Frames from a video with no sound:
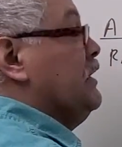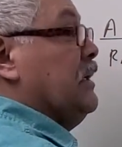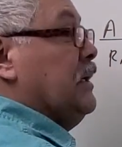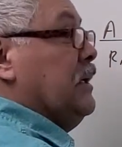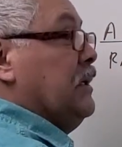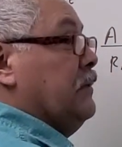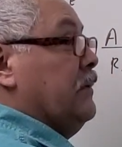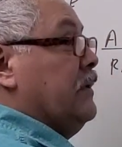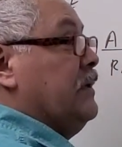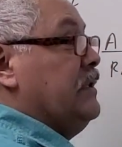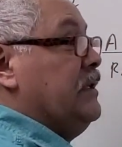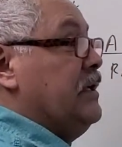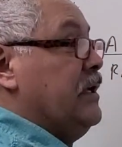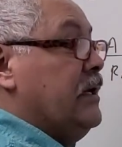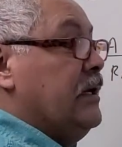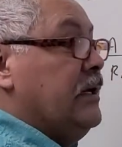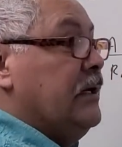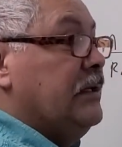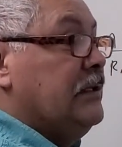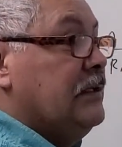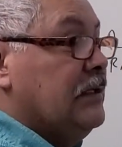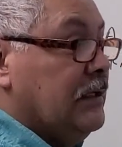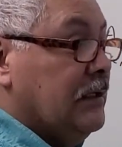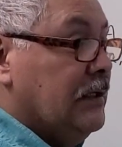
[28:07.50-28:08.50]
heat
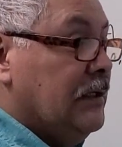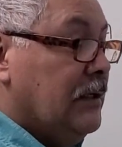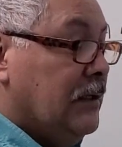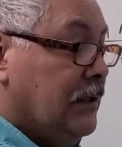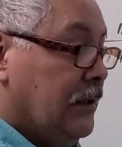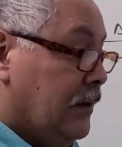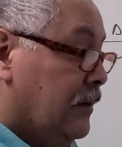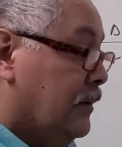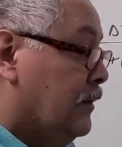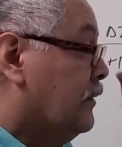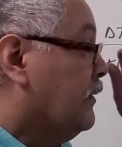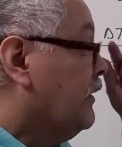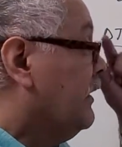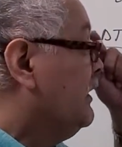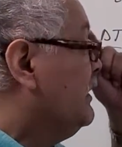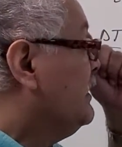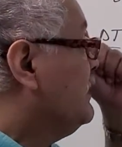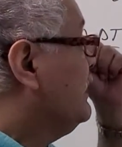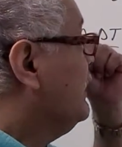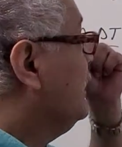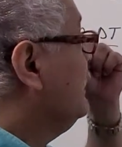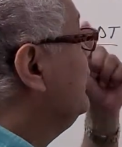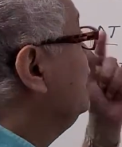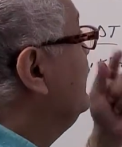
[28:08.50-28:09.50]
radiated,
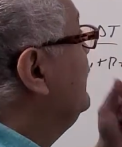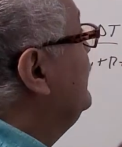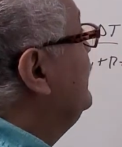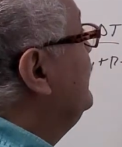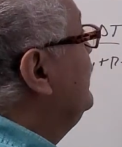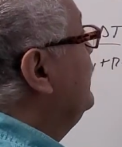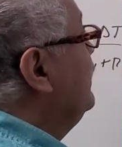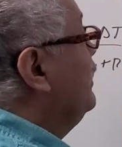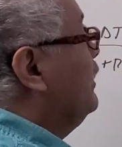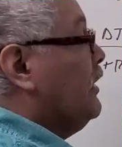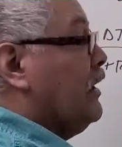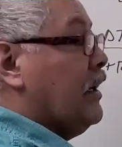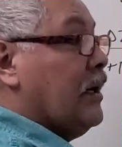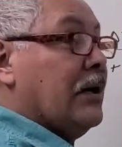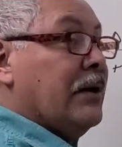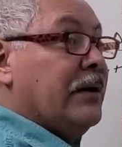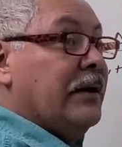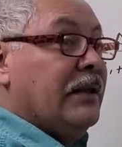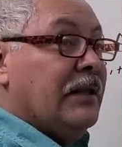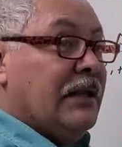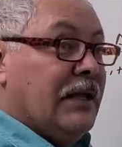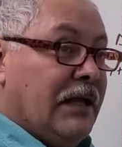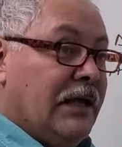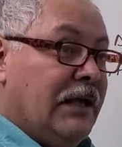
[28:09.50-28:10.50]
right, or
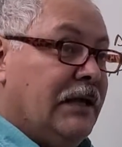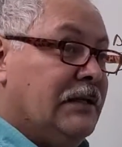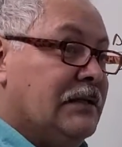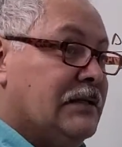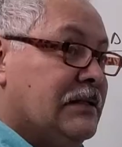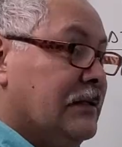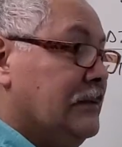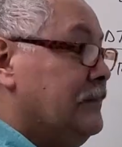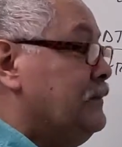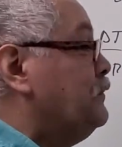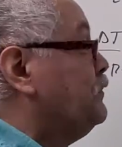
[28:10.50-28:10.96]
current heat,